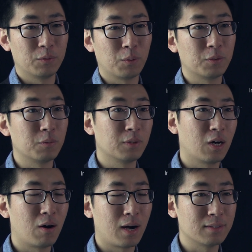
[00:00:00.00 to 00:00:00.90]
don't, don't
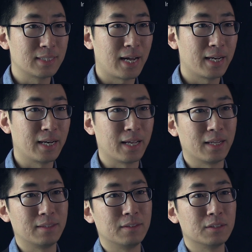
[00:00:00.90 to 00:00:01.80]
go outside
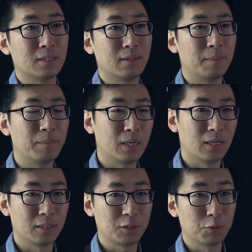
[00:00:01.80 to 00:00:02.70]
and the
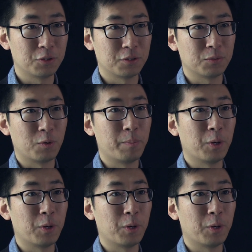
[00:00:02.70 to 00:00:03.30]
uh, soldiers will